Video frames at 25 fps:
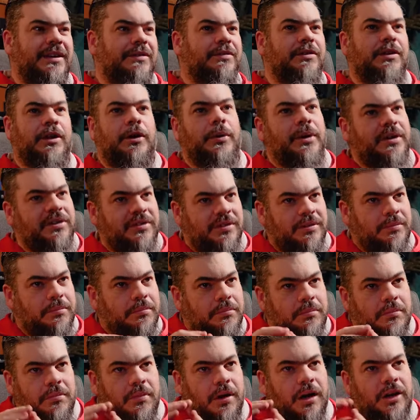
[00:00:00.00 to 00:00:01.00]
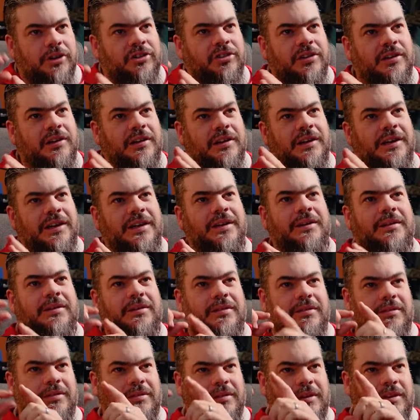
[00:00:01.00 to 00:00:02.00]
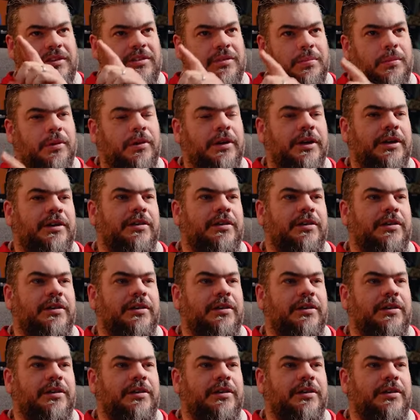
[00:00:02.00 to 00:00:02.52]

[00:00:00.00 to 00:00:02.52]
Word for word: even though it's marginally these small